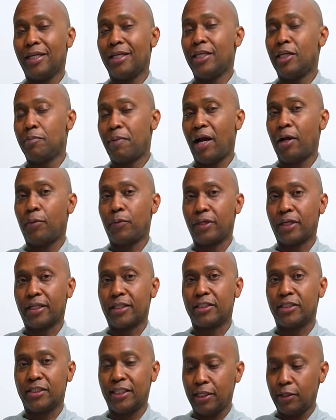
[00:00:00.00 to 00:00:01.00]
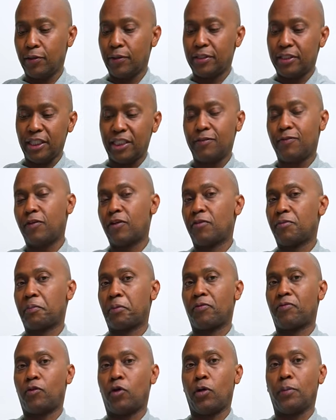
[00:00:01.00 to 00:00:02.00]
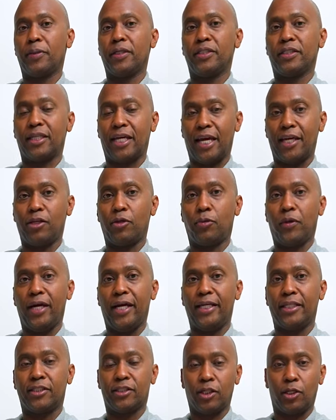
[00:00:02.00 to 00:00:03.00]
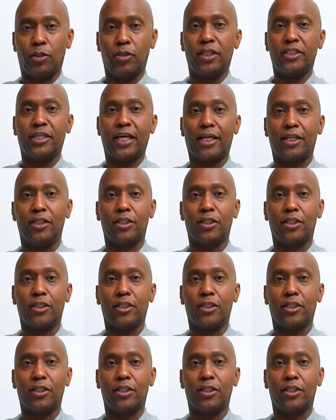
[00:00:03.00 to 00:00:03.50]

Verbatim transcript: you might wanna consider it just for the performance and the weight. So let's take a